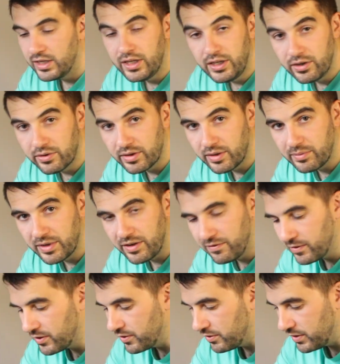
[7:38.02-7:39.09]
here on my
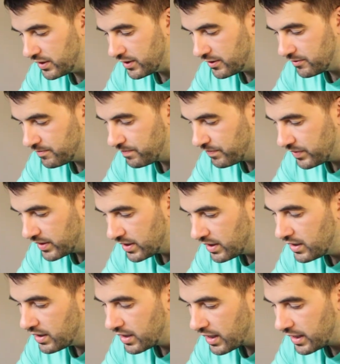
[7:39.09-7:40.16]
phone now,
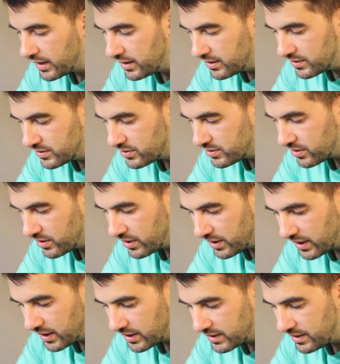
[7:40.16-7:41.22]
I can start an
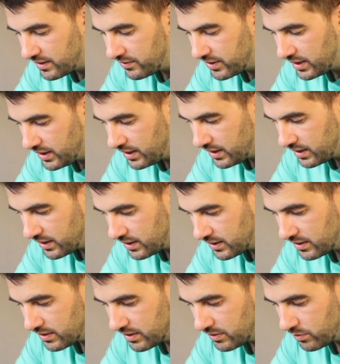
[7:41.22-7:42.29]
activity.
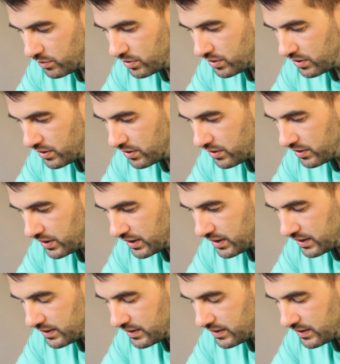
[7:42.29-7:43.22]
We'll call it